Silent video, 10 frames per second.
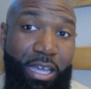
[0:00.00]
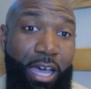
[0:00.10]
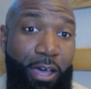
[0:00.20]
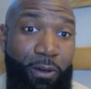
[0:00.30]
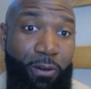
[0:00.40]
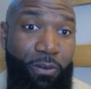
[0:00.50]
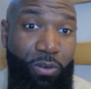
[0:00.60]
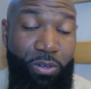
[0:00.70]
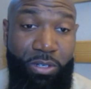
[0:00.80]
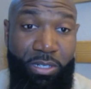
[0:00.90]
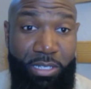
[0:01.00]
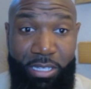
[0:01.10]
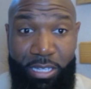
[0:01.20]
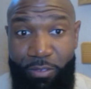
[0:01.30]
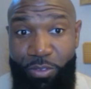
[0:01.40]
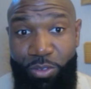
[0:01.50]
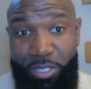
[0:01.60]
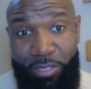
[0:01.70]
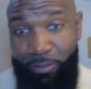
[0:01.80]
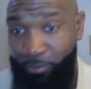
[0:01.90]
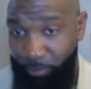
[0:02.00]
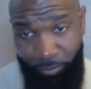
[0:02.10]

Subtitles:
call, or if you can,